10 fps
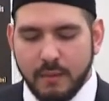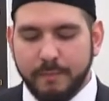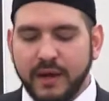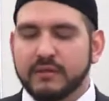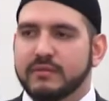
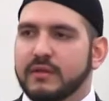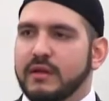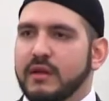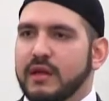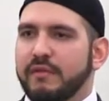But
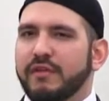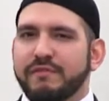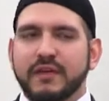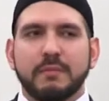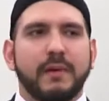if you
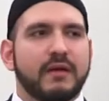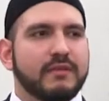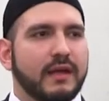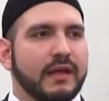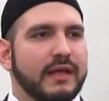think about
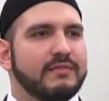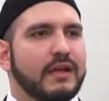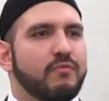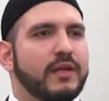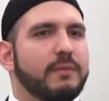that, is
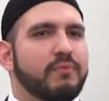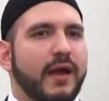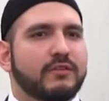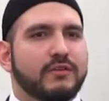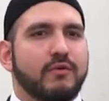that really
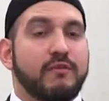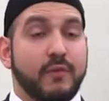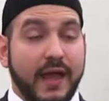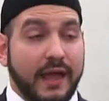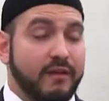practical?
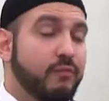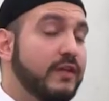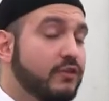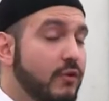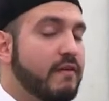If
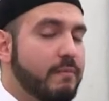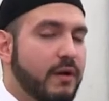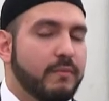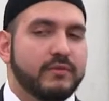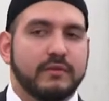we do have a
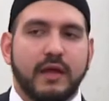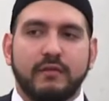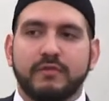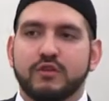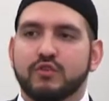purpose in
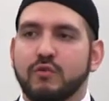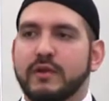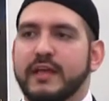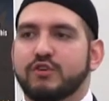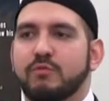life, then
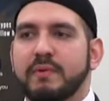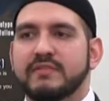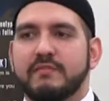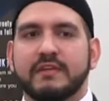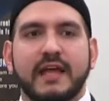surely it should be
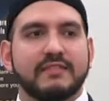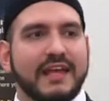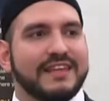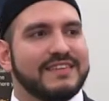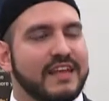something that's
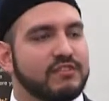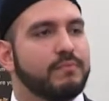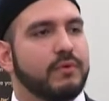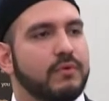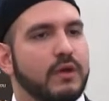
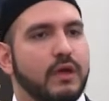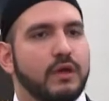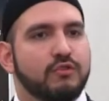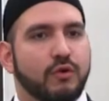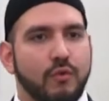accessible
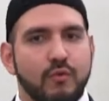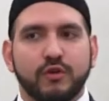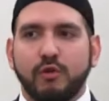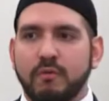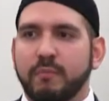to all
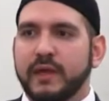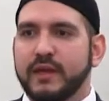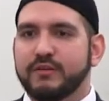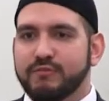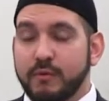human
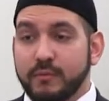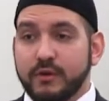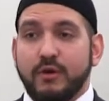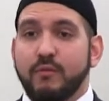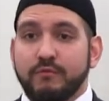beings from
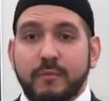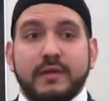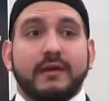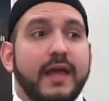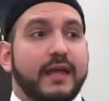a
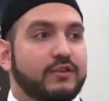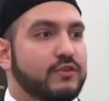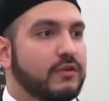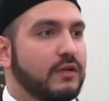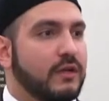young
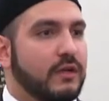age.